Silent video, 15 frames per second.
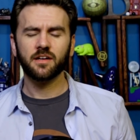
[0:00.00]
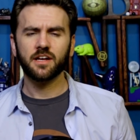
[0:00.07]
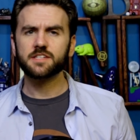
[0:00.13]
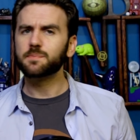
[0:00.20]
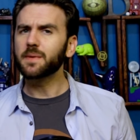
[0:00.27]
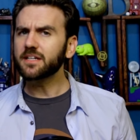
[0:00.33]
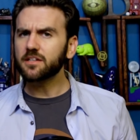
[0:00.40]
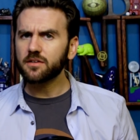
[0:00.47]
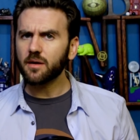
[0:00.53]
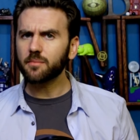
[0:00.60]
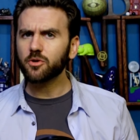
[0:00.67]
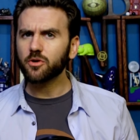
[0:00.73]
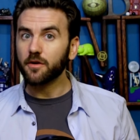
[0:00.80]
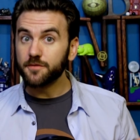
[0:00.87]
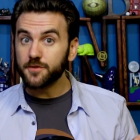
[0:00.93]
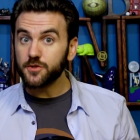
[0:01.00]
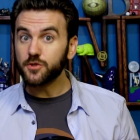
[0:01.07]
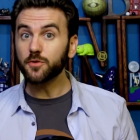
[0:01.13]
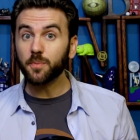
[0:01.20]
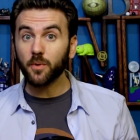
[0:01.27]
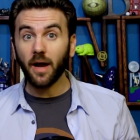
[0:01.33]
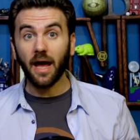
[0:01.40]
It's made a number of
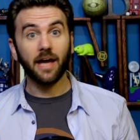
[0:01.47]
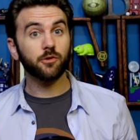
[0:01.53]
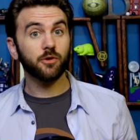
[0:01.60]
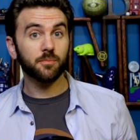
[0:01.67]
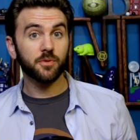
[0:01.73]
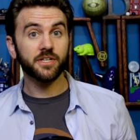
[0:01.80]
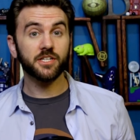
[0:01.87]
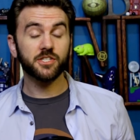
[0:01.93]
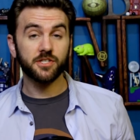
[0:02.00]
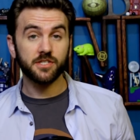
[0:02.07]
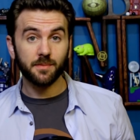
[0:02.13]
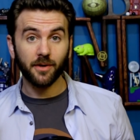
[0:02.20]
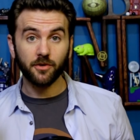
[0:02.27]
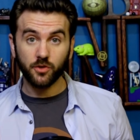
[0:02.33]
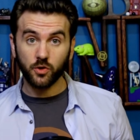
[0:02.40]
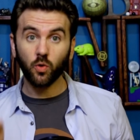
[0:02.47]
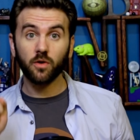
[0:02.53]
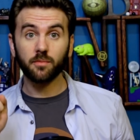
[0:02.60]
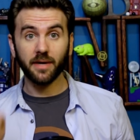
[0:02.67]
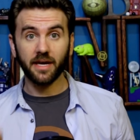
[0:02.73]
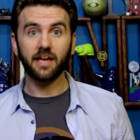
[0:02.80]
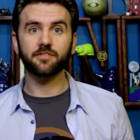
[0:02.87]
super accurate predictions about
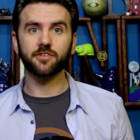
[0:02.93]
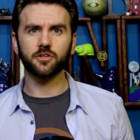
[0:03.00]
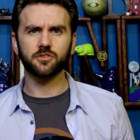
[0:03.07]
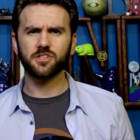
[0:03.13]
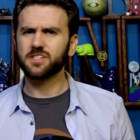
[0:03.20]
your behavior,